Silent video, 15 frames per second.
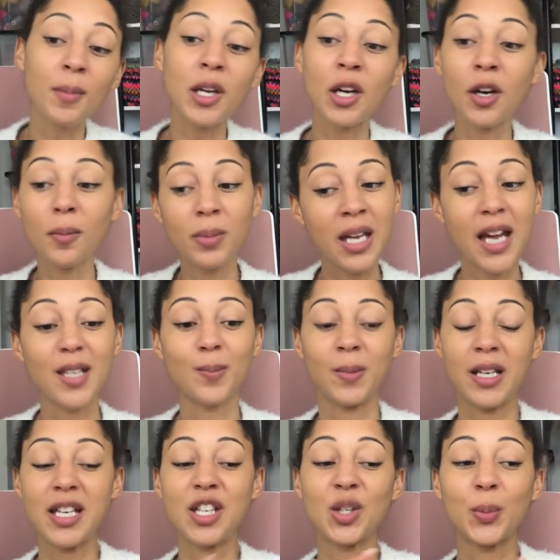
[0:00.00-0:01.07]
me up, yes
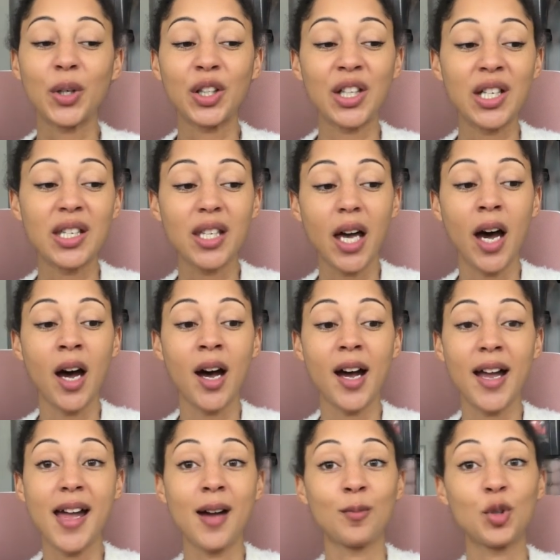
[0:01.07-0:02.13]
please, because
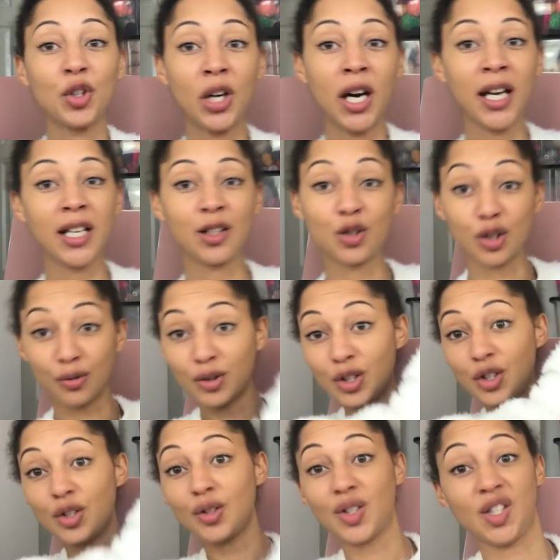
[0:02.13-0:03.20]
I am trying to
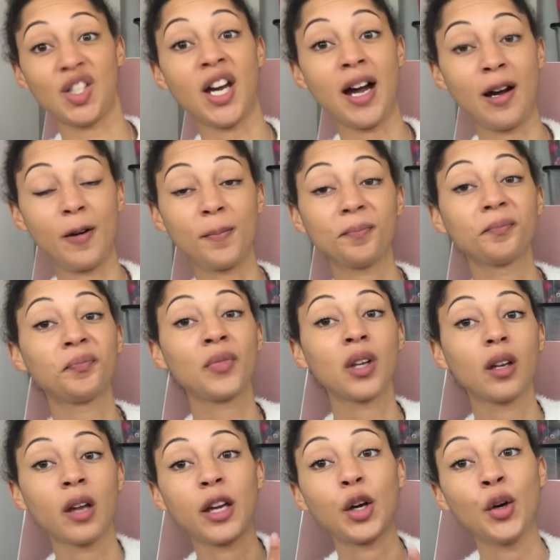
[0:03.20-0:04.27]
reduce down
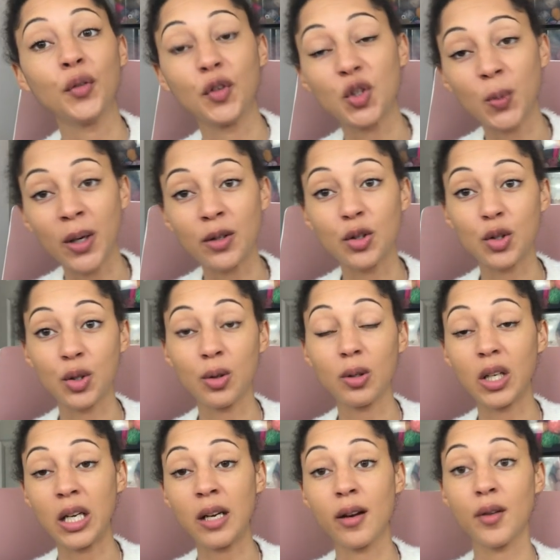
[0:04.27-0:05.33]
like over twenty-two
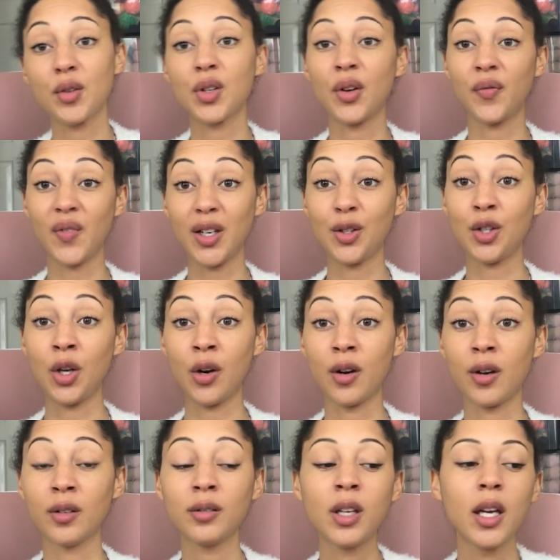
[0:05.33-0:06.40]
kilos of this
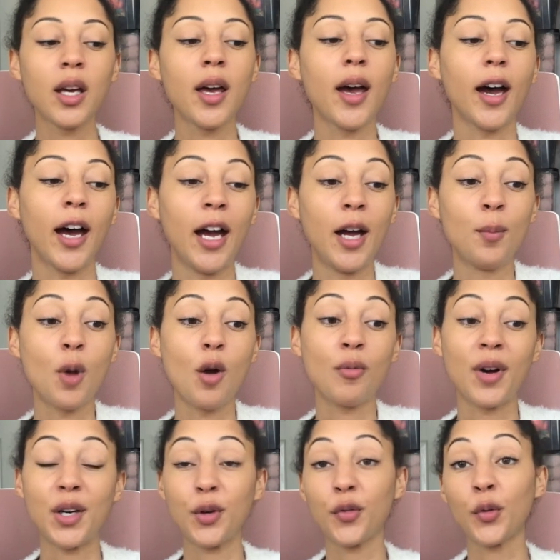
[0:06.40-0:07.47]
yarn, um,
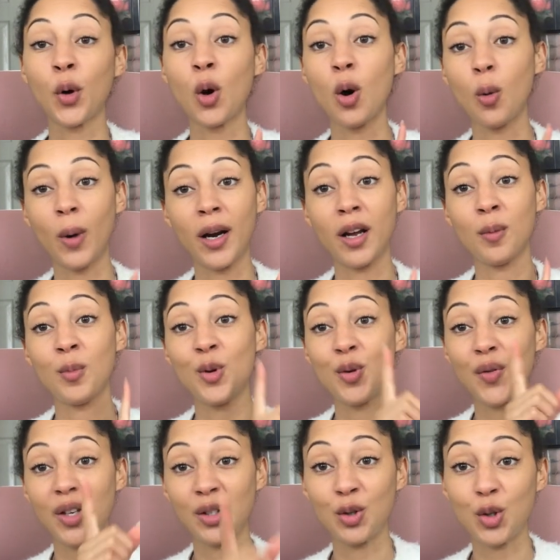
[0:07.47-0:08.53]
ready for when I
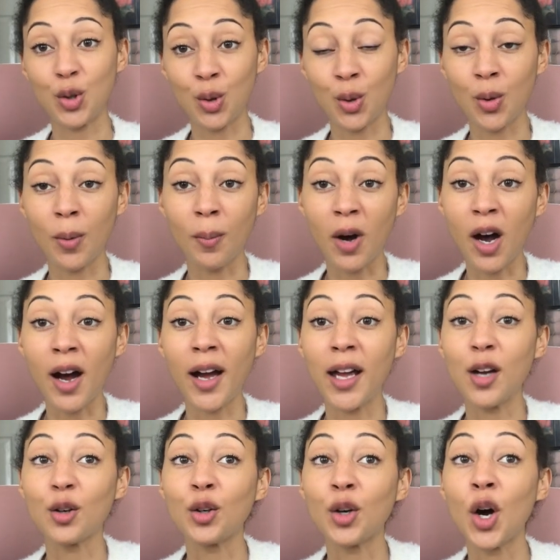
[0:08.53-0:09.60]
move into my
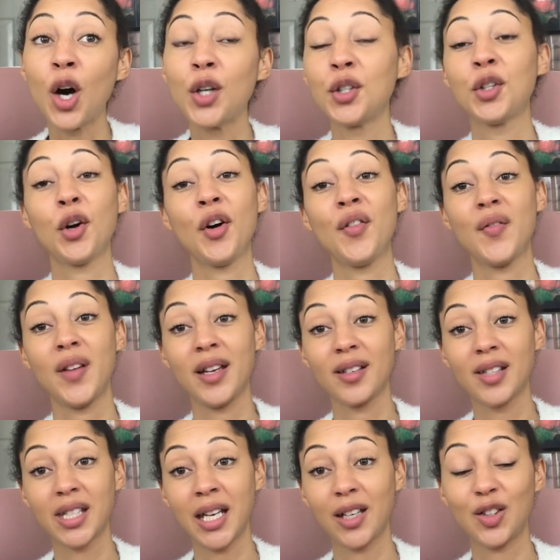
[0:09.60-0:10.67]
garden
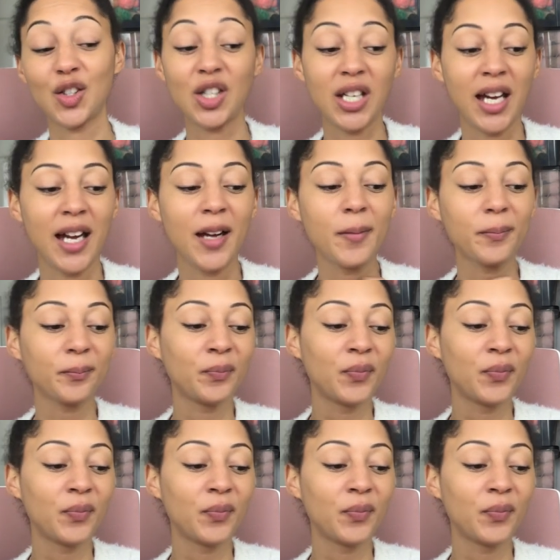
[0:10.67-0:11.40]
office next year.